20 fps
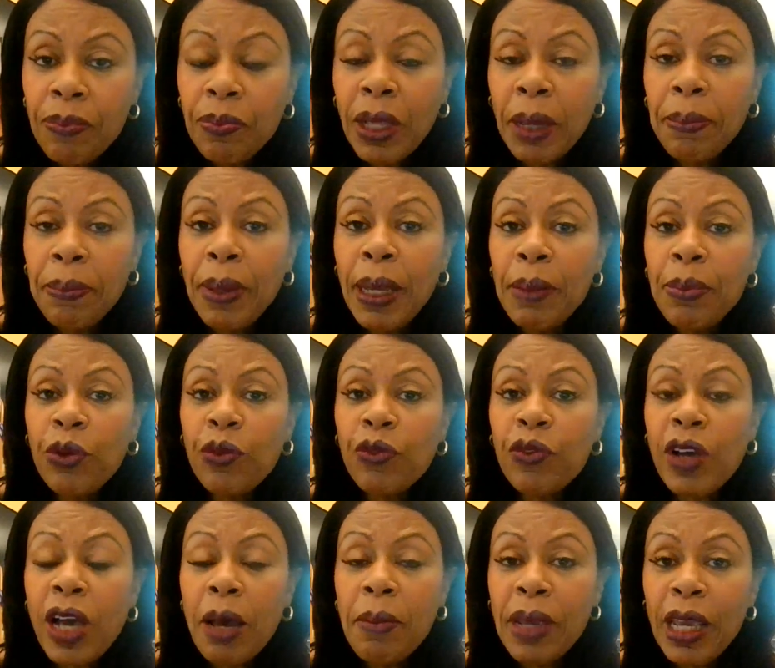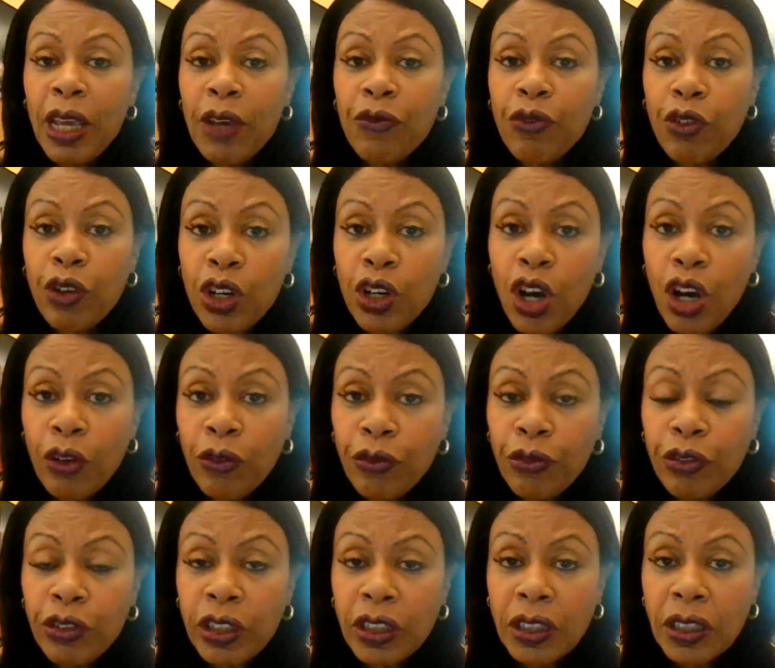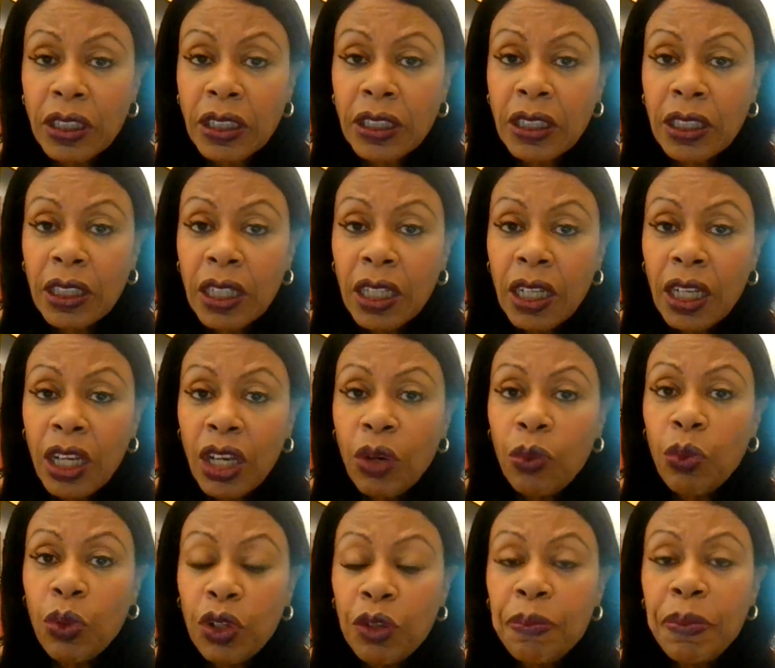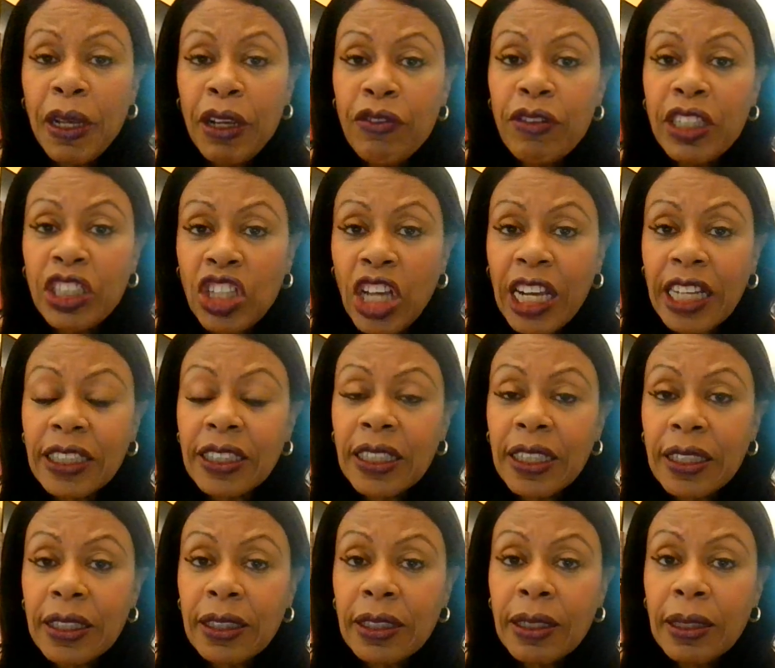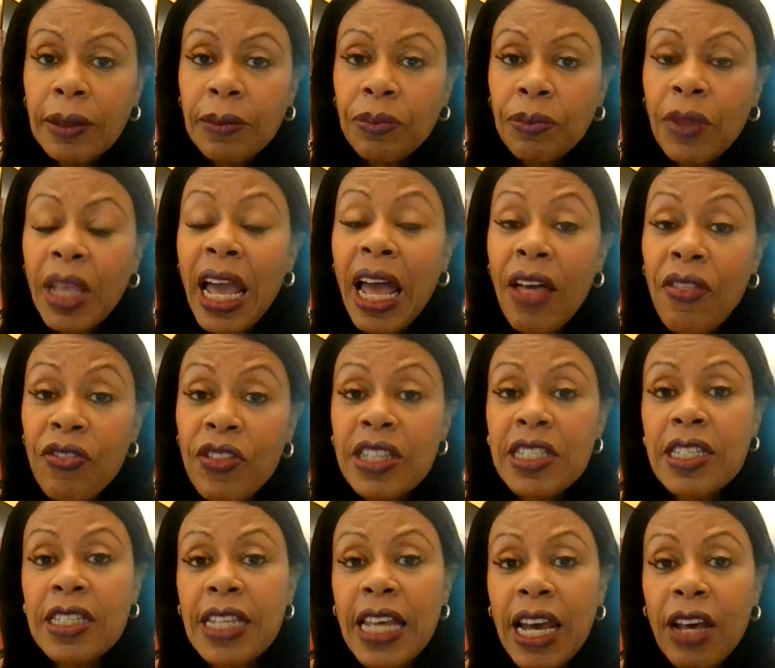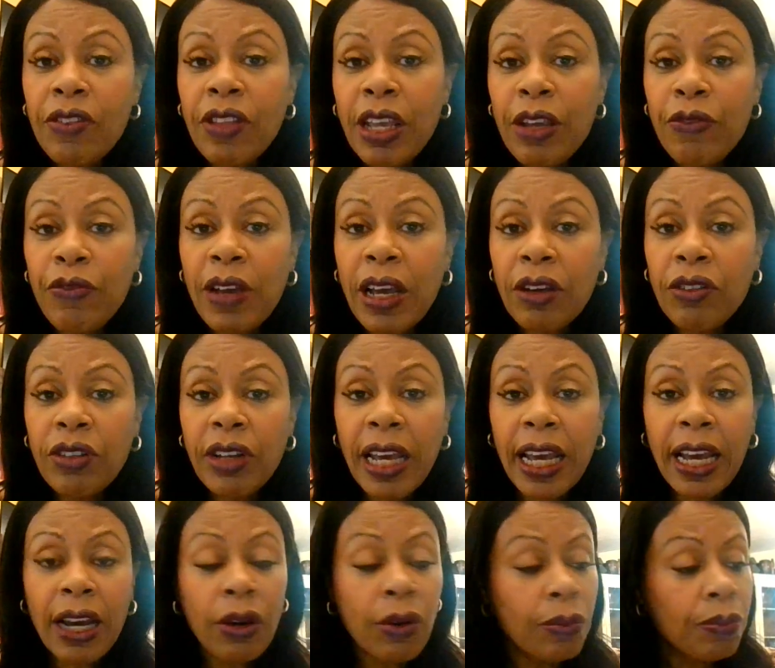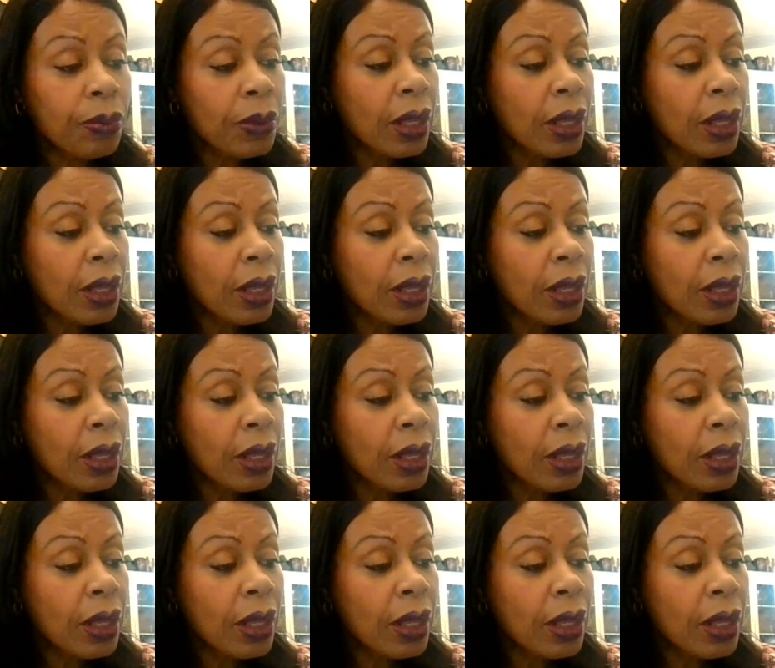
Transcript: and people who've come here for a conference would be rejected and this is how they found it out.